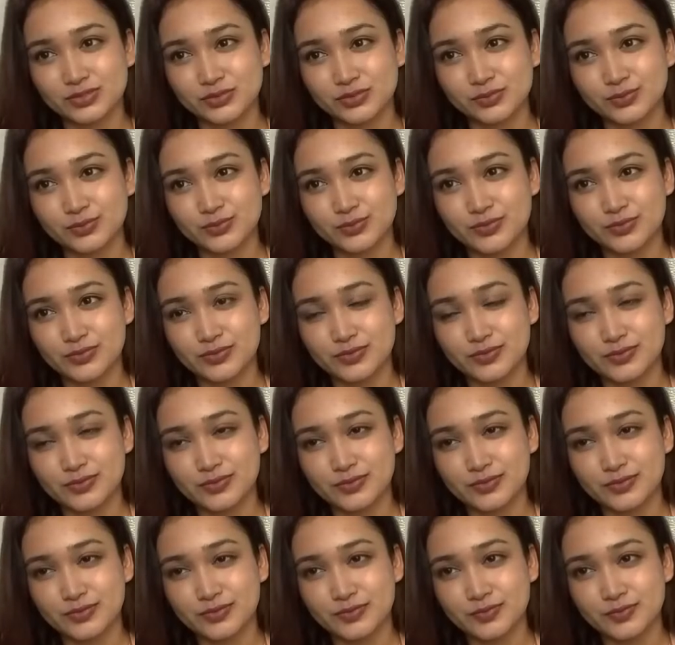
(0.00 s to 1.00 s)

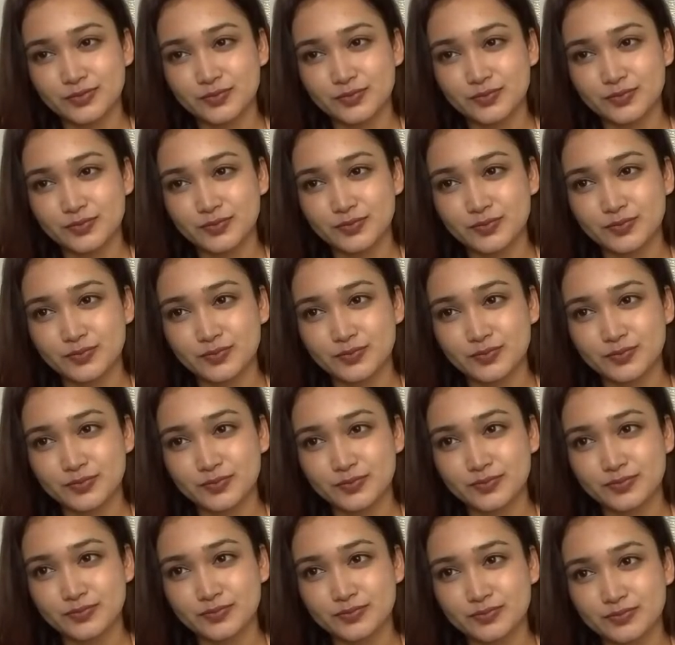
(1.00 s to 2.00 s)

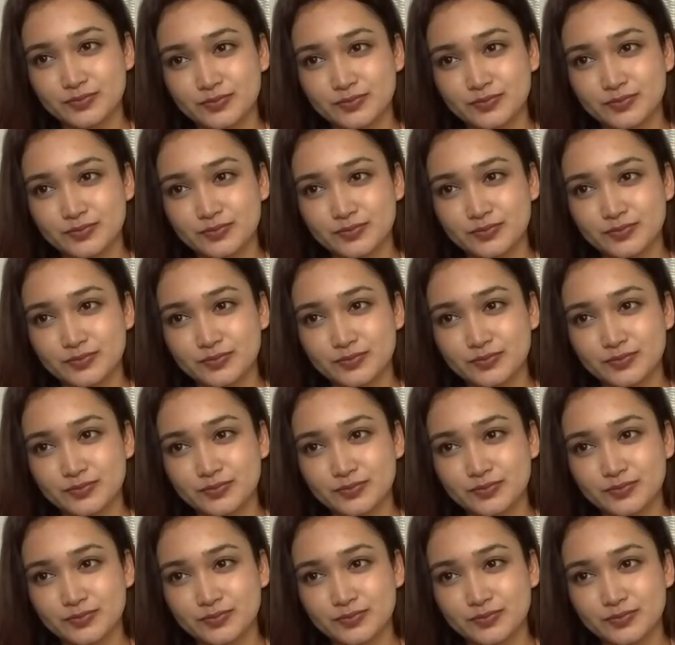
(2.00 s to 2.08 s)
This person isn't speaking.